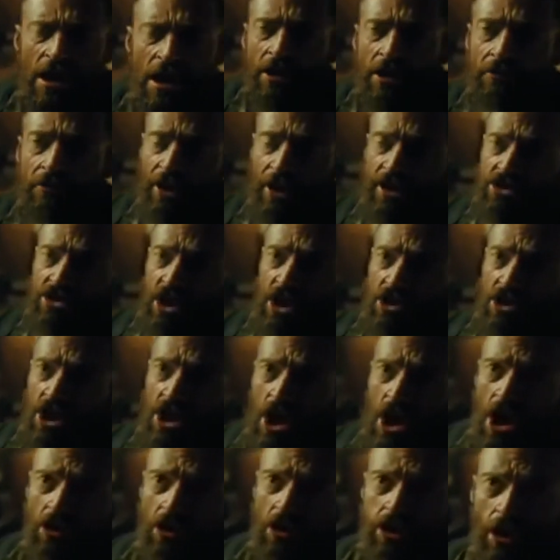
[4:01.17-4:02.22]
the
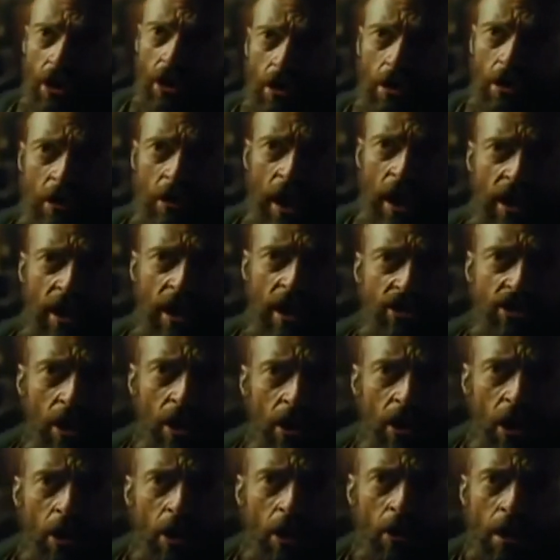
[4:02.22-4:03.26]
idea that
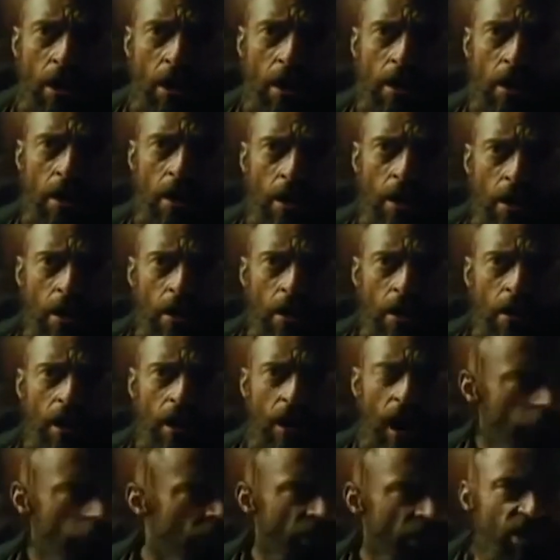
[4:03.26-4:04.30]
of
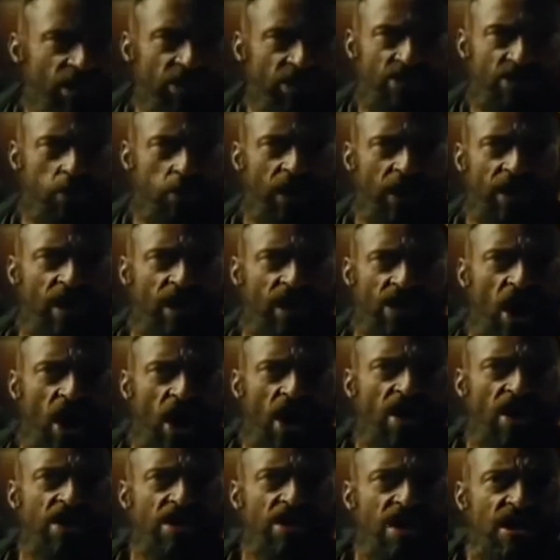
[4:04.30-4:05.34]
redemption
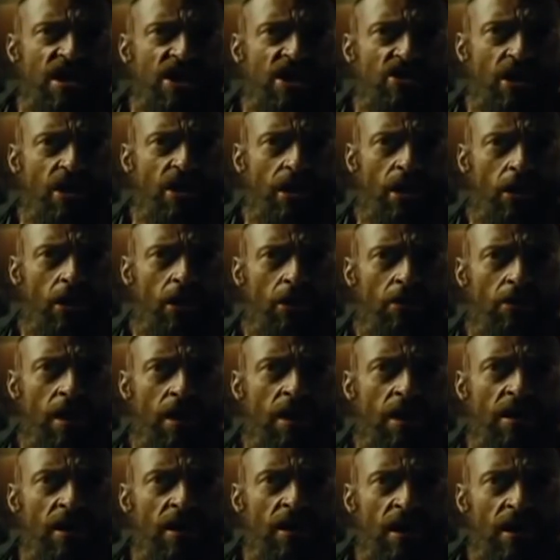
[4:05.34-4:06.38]
and
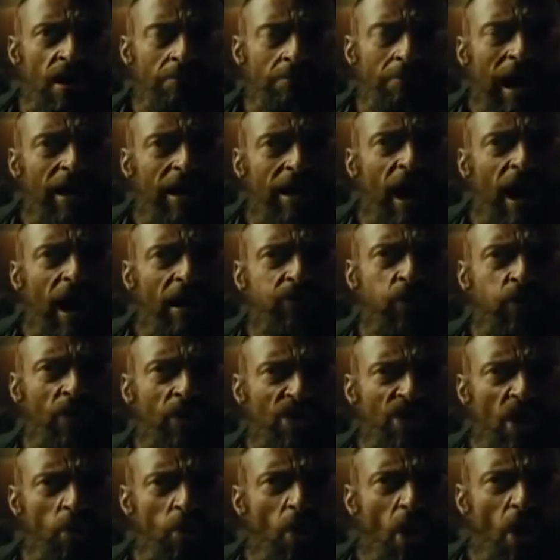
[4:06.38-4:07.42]
mercy versus
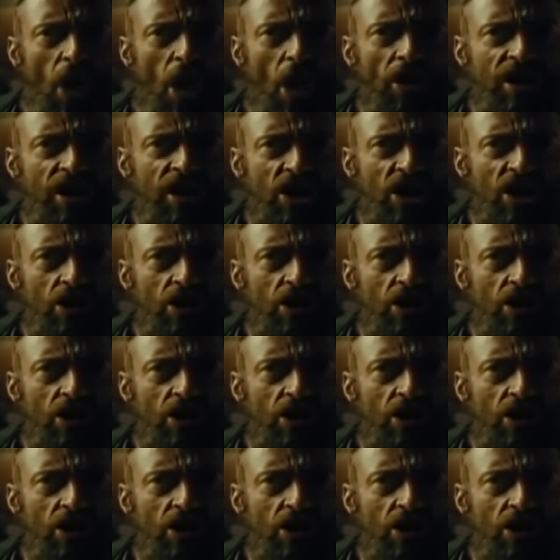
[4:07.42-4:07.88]
justice.